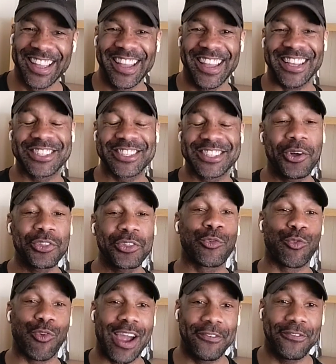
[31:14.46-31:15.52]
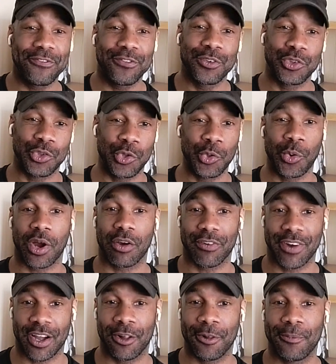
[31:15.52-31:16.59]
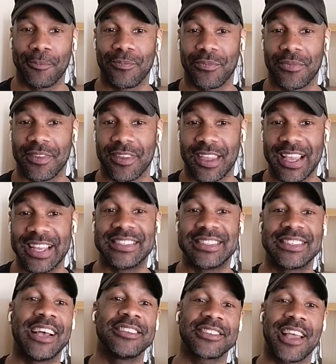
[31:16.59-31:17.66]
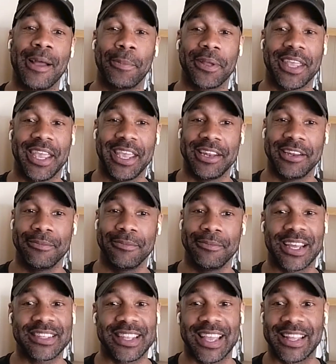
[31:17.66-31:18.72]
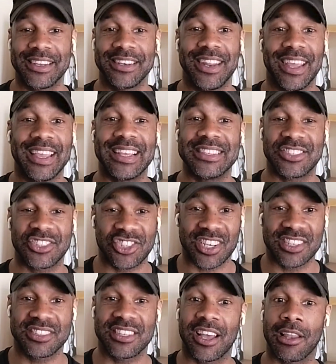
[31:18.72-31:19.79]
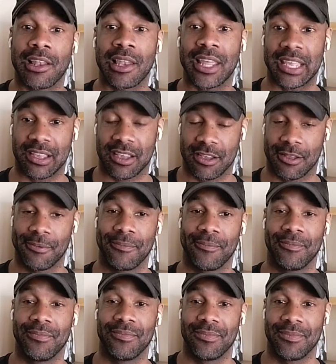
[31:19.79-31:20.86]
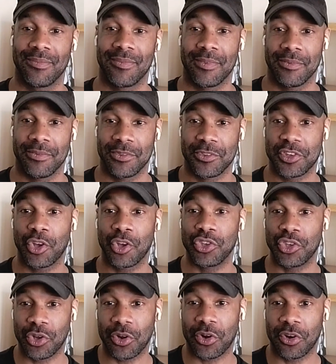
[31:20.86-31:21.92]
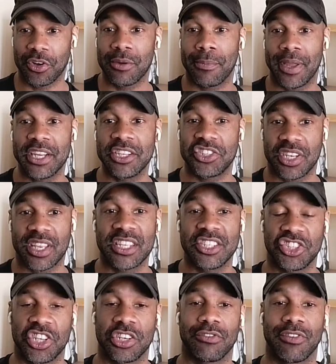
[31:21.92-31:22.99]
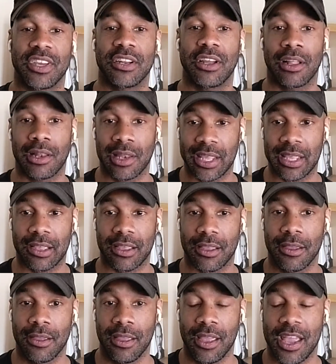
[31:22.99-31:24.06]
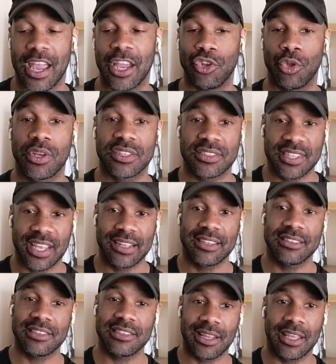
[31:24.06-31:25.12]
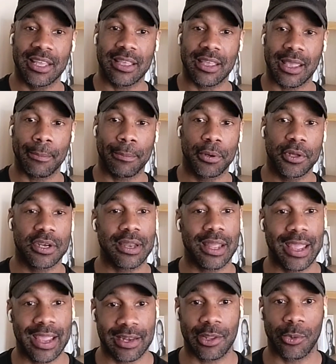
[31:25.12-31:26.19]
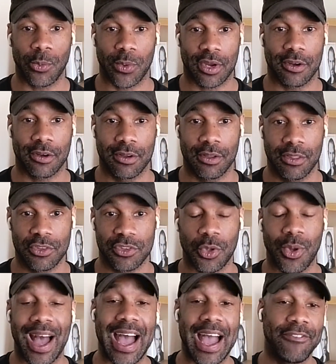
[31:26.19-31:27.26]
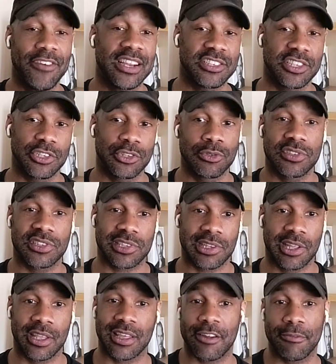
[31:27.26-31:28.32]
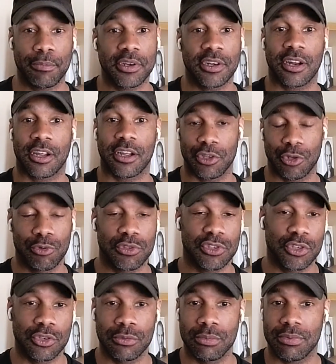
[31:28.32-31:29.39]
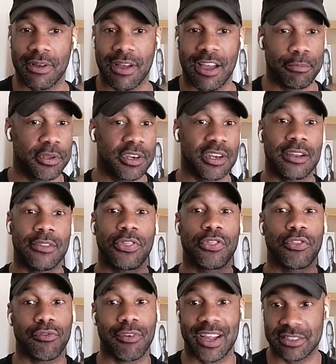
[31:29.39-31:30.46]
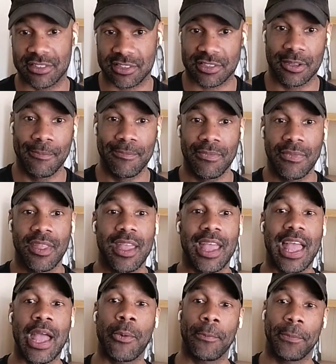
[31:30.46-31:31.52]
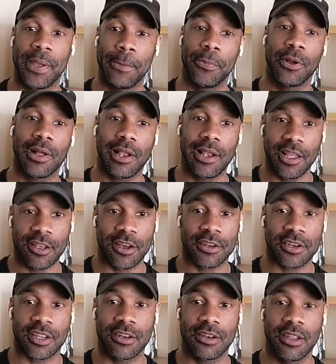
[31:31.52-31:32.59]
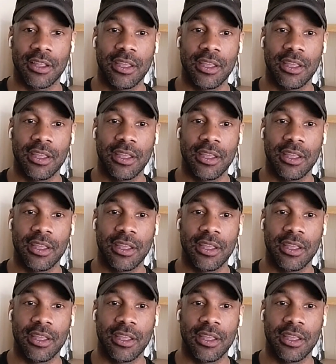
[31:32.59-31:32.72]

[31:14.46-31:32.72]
It's called the ref URL. It sounds complicated, but at the end of the day, it's just a link. So your automation can generate a link, and you could take this link and put it anywhere. So I've actually used this link and I put it on YouTube. I put it in threads. And when people click on it,